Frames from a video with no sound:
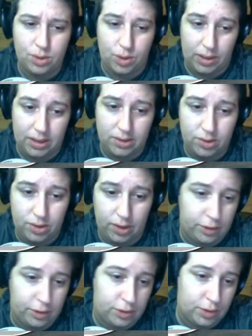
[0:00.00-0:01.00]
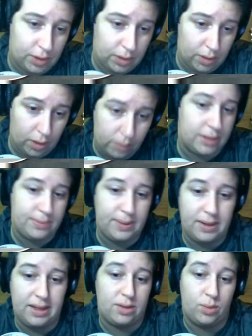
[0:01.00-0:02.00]
short she should always
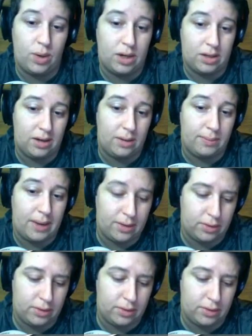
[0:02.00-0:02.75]
be allowed to walk there by